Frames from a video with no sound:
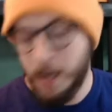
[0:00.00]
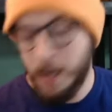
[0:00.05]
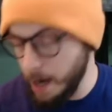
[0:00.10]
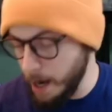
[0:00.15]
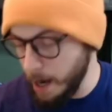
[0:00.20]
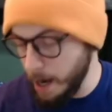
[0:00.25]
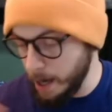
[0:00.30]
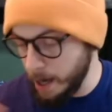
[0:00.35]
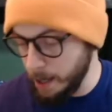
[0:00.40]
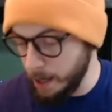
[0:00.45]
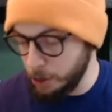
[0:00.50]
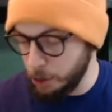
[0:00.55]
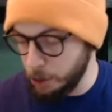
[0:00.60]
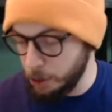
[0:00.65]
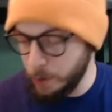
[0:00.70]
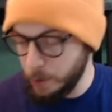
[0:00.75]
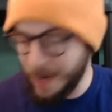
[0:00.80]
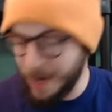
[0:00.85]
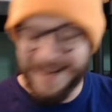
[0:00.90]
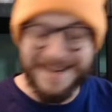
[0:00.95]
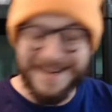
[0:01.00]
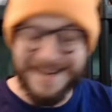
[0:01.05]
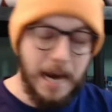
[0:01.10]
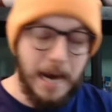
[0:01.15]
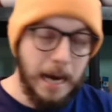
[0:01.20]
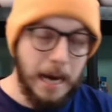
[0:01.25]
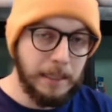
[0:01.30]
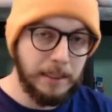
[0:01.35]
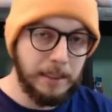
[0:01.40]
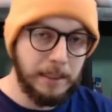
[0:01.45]
onto a
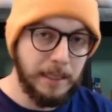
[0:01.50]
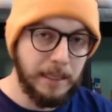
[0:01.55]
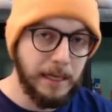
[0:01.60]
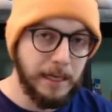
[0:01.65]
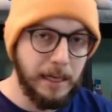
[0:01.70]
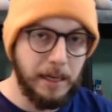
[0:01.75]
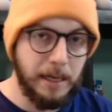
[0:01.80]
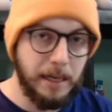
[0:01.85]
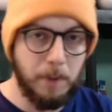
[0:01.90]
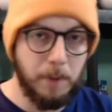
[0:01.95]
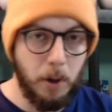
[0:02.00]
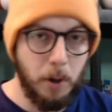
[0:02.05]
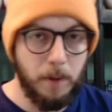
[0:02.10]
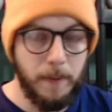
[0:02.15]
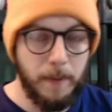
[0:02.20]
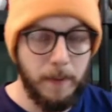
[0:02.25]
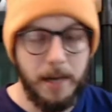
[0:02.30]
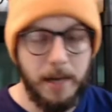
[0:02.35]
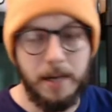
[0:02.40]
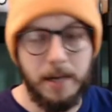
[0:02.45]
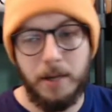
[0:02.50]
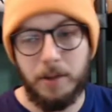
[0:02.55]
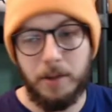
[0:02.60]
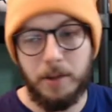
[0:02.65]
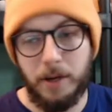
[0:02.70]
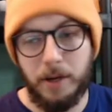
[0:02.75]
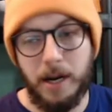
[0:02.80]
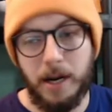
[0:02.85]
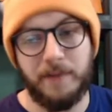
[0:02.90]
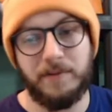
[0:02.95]
non-Psychic Pokemon,
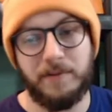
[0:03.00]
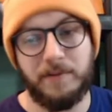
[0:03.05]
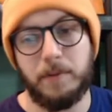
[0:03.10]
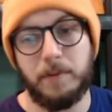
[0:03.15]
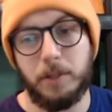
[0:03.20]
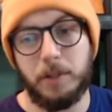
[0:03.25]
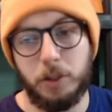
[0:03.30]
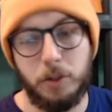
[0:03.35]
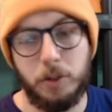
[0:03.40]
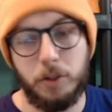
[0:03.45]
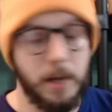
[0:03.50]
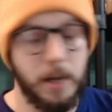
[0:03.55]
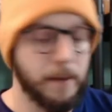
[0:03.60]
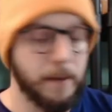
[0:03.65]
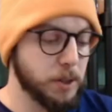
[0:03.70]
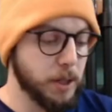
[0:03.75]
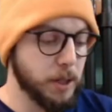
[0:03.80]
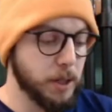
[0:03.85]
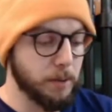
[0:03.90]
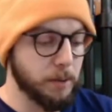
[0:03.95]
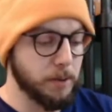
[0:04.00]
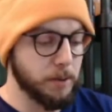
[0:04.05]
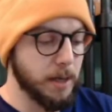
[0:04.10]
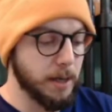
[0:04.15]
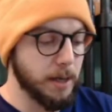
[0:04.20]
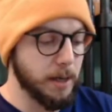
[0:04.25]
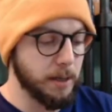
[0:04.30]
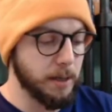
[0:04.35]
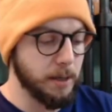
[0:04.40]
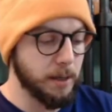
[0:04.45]
they're going to have to put 2 damage counters on
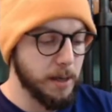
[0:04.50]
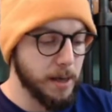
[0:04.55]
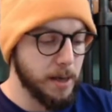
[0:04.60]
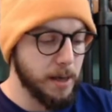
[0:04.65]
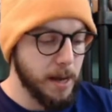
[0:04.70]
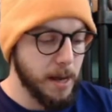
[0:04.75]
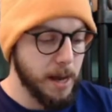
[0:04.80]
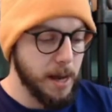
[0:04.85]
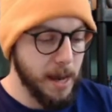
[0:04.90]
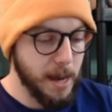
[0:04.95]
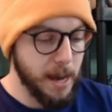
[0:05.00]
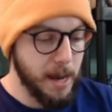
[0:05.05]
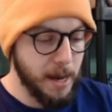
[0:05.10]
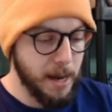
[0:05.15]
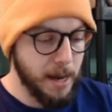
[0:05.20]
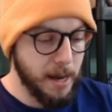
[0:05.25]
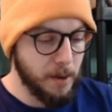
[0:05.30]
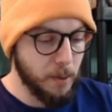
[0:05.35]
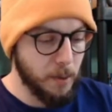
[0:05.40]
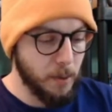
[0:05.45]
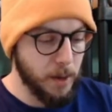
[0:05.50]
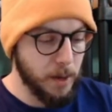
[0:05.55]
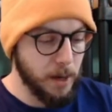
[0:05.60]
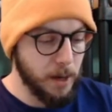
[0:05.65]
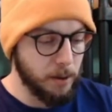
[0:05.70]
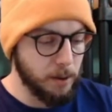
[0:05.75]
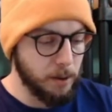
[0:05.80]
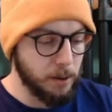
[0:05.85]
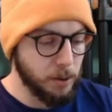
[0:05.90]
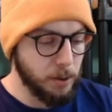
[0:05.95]
it. And we
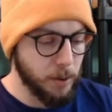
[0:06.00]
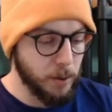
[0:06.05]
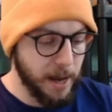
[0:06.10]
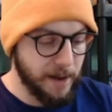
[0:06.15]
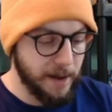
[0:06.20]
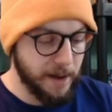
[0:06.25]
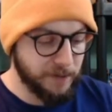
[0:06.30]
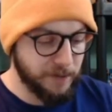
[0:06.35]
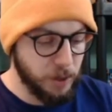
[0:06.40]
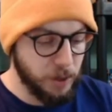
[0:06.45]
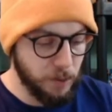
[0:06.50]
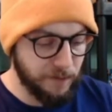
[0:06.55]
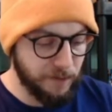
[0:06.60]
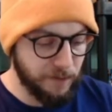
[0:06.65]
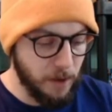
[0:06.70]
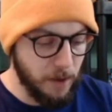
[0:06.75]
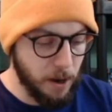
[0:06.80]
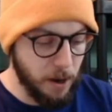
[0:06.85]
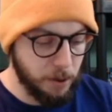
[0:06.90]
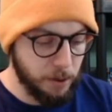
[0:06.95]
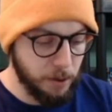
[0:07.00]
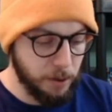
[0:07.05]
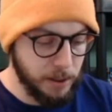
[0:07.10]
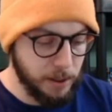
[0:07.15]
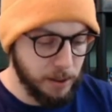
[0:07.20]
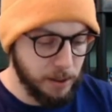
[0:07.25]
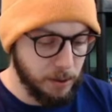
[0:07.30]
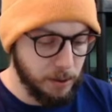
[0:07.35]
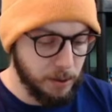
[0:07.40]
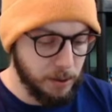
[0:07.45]
also have 2 Fog
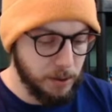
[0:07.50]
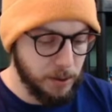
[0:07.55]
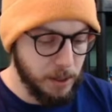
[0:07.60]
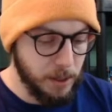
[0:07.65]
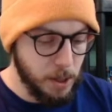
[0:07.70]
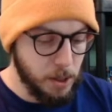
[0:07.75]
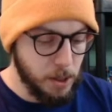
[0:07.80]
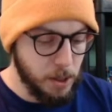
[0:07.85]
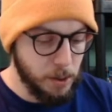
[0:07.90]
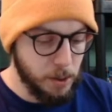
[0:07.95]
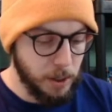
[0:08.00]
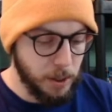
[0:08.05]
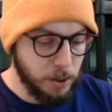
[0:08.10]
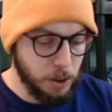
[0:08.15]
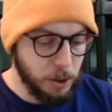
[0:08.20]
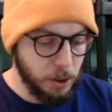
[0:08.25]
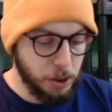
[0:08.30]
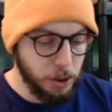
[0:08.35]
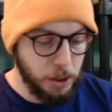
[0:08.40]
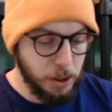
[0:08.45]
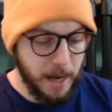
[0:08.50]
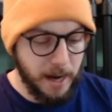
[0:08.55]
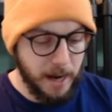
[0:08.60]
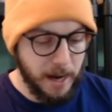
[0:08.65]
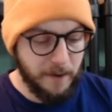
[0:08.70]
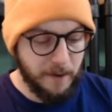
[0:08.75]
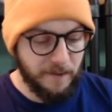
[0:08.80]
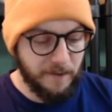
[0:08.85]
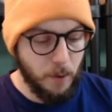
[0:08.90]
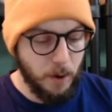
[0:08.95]
Crystals. You can search your
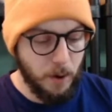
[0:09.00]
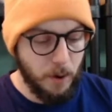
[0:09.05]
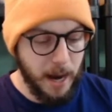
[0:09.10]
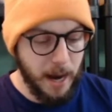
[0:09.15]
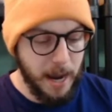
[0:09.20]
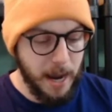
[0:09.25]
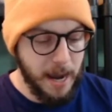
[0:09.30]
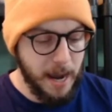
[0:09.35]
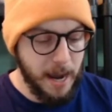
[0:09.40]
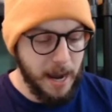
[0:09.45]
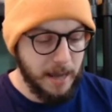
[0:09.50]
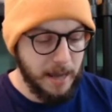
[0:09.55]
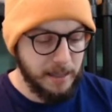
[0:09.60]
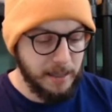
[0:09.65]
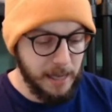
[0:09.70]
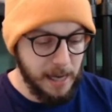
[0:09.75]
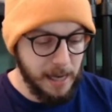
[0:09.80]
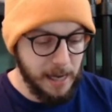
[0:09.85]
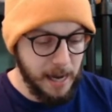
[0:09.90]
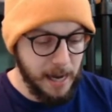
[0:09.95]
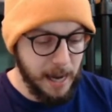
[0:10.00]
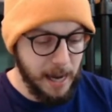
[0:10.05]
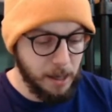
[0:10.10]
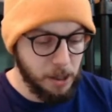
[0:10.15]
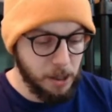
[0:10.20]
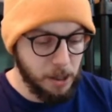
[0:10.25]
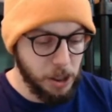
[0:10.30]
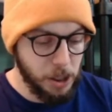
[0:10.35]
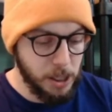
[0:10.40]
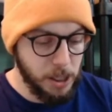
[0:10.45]
deck for a Psychic
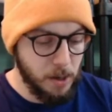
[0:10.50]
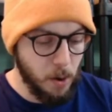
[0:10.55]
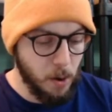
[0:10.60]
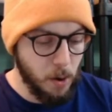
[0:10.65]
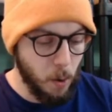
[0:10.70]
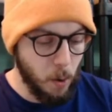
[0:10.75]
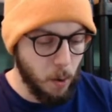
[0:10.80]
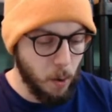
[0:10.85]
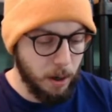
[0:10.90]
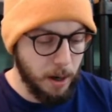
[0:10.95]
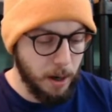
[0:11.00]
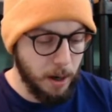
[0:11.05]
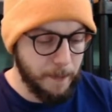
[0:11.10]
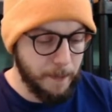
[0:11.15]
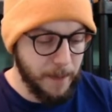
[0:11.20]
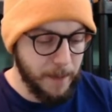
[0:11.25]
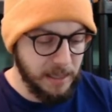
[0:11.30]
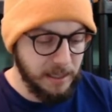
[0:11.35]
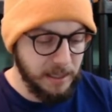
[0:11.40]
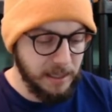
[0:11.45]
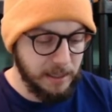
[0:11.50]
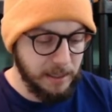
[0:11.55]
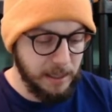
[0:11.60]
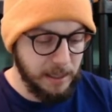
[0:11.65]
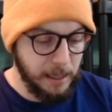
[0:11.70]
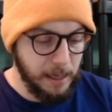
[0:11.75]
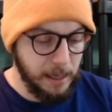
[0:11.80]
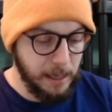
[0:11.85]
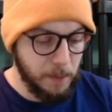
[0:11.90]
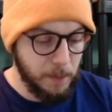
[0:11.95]
Energy or a basic
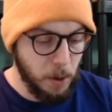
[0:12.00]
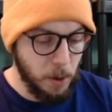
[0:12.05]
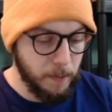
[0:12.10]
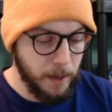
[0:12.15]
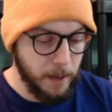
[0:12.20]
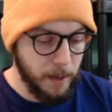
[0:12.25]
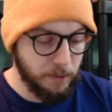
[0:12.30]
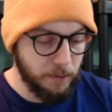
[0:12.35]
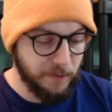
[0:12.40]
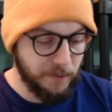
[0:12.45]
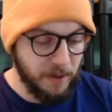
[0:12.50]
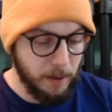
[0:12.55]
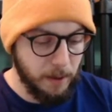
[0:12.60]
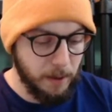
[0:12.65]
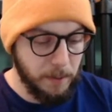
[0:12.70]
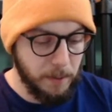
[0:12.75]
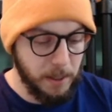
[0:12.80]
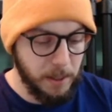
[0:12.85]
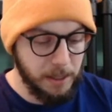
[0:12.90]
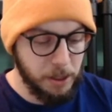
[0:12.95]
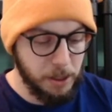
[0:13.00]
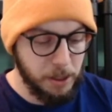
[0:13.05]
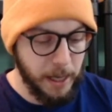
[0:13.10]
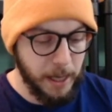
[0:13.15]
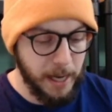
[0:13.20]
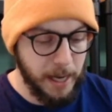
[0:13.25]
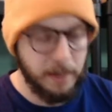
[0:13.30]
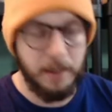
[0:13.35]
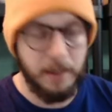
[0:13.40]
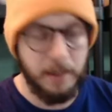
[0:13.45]
Psychic Pokemon, reveal it, put it into your
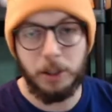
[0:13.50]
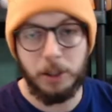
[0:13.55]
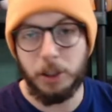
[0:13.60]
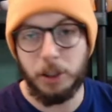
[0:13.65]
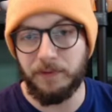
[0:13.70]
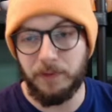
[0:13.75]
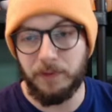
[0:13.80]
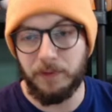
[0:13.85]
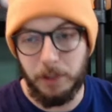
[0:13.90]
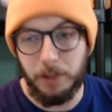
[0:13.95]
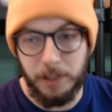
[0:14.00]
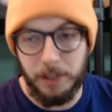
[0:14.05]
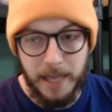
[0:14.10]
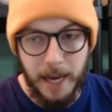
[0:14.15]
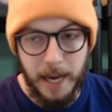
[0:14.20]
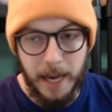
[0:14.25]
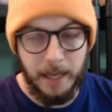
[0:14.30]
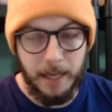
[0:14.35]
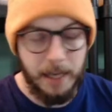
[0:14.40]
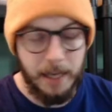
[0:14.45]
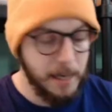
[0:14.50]
hand, then shuffle your deck.